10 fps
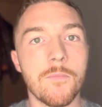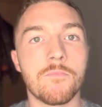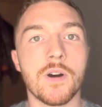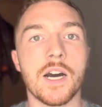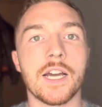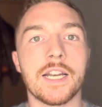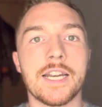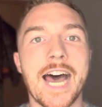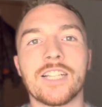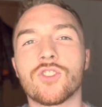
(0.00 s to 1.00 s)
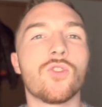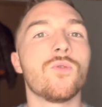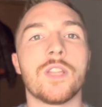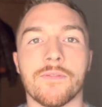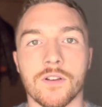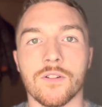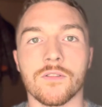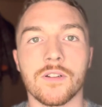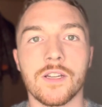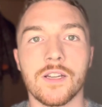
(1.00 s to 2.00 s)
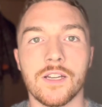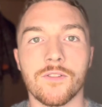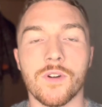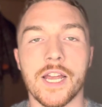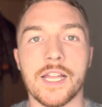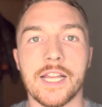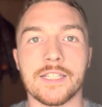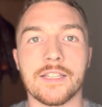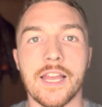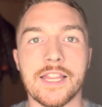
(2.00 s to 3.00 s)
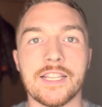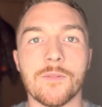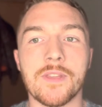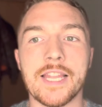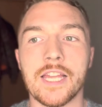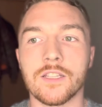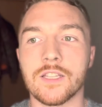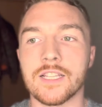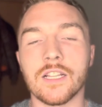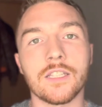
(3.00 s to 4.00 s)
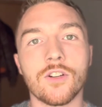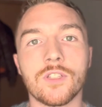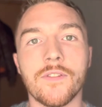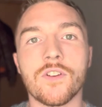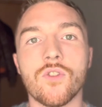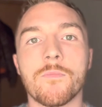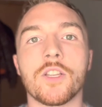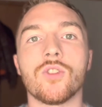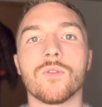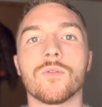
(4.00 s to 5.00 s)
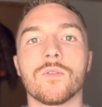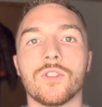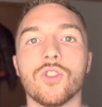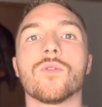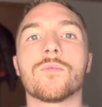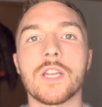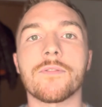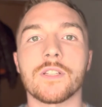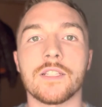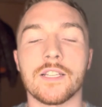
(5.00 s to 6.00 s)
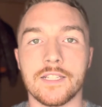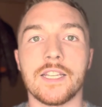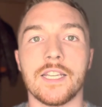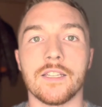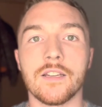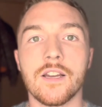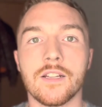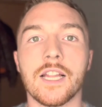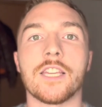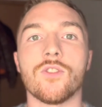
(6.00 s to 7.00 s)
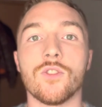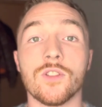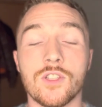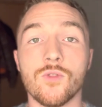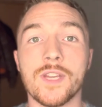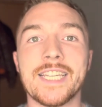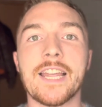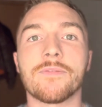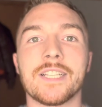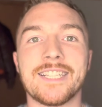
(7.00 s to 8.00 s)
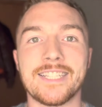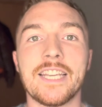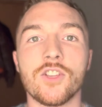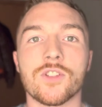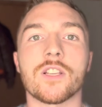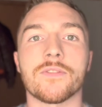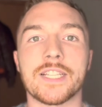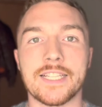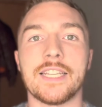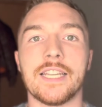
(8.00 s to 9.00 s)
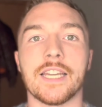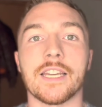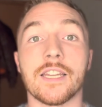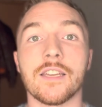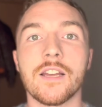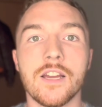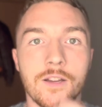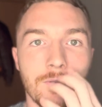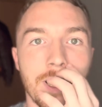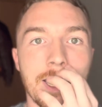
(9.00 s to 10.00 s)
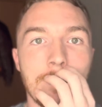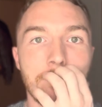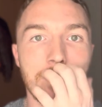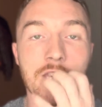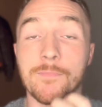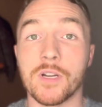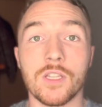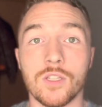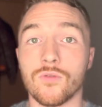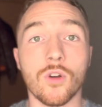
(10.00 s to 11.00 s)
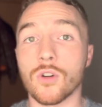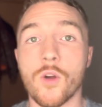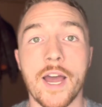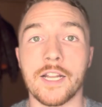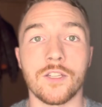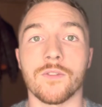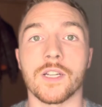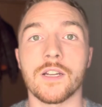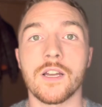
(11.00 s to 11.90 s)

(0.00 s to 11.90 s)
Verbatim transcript: but not too difficult, right? It's, it's something that that's a little difficult, but you'll you'll definitely succeed. Like you, you you can definitely see yourself succeeding in it, right? But you don't know how to do it.